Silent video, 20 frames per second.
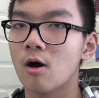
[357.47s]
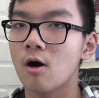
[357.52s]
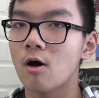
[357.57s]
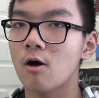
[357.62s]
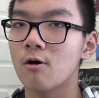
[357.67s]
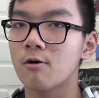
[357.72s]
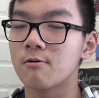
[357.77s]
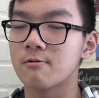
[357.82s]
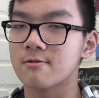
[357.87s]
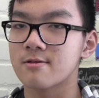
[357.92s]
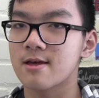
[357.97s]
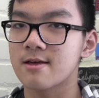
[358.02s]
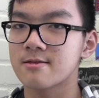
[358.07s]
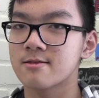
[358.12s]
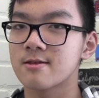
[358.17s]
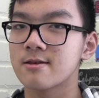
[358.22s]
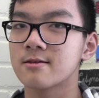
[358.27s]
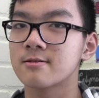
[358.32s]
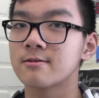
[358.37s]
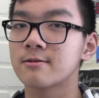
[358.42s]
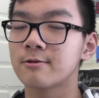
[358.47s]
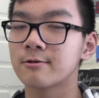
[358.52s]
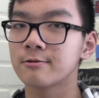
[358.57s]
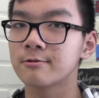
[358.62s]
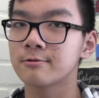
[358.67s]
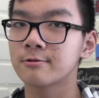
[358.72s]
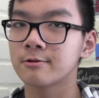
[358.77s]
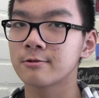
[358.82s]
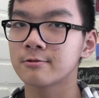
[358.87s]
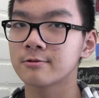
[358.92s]
Oh, that this
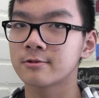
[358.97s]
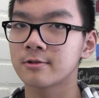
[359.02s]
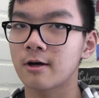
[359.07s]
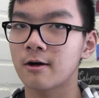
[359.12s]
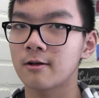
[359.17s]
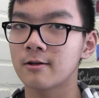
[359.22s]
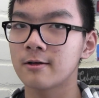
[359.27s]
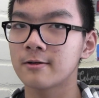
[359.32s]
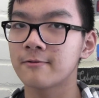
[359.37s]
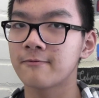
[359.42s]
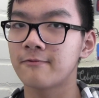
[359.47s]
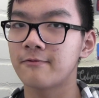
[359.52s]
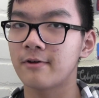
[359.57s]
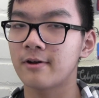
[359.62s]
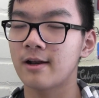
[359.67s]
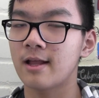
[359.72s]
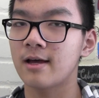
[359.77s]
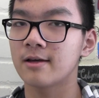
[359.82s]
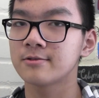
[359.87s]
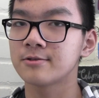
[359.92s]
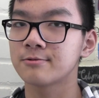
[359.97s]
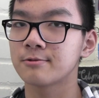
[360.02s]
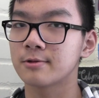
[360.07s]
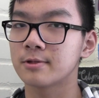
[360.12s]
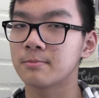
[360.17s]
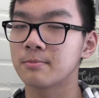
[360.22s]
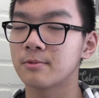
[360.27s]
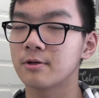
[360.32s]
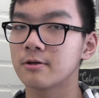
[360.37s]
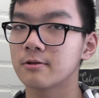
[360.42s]
too too solid flesh
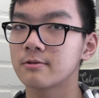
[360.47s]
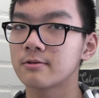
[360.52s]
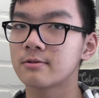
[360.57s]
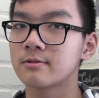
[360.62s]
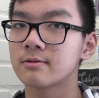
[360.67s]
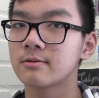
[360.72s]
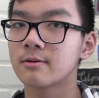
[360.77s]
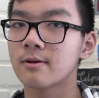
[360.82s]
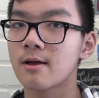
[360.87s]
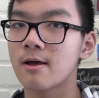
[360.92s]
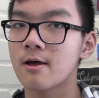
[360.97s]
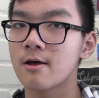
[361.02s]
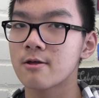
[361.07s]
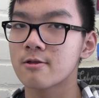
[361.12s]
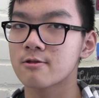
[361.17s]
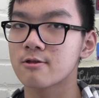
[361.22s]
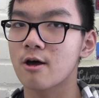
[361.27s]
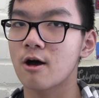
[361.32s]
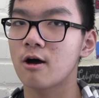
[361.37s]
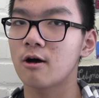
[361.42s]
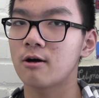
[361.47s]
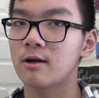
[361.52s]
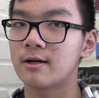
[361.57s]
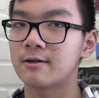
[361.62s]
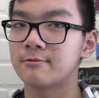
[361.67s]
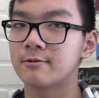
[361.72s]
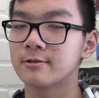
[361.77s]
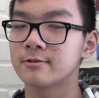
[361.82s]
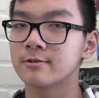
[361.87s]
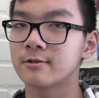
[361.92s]
would melt, thaw
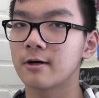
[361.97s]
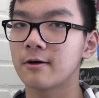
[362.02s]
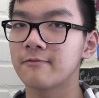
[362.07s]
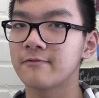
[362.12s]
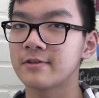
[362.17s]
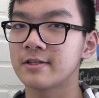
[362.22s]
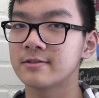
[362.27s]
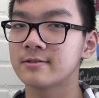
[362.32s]
and resolve